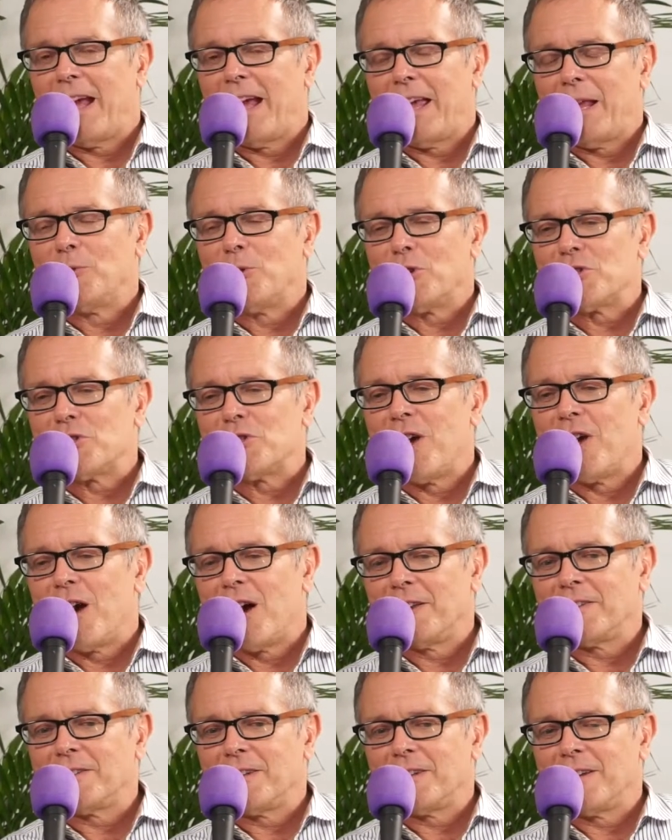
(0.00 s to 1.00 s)
Yeah, it was
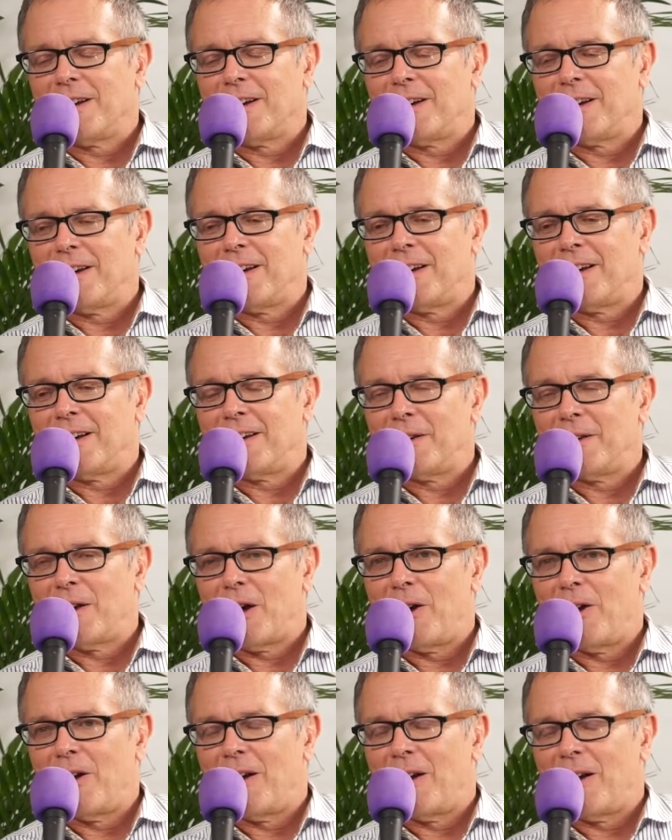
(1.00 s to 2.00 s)
not. Uh,
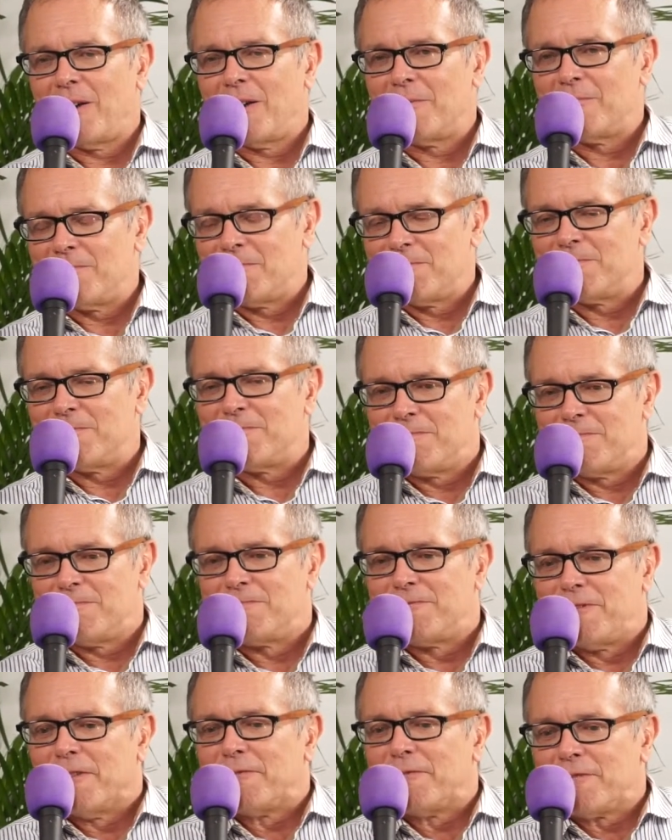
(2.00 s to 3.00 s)
uh,
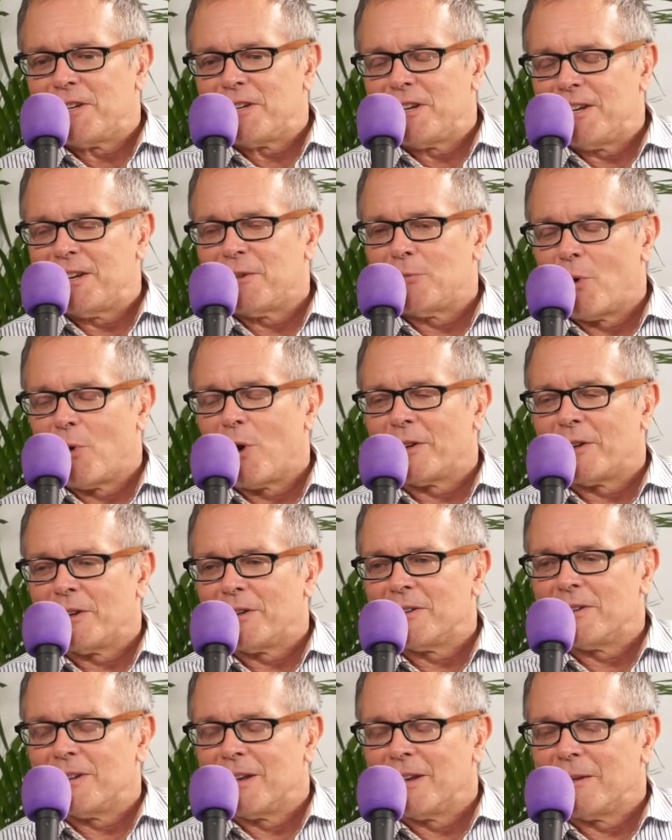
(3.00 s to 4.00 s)
51
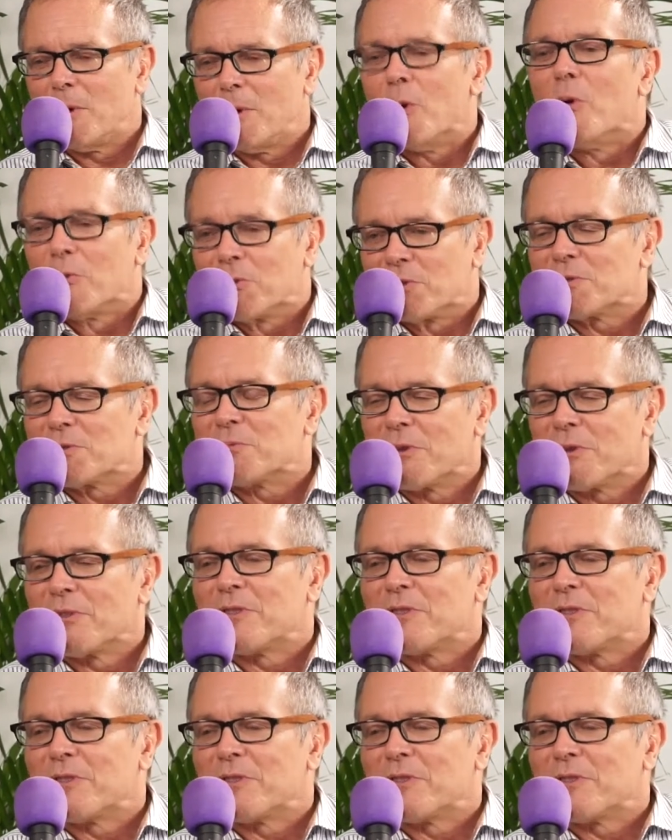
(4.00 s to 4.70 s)
in uh, booths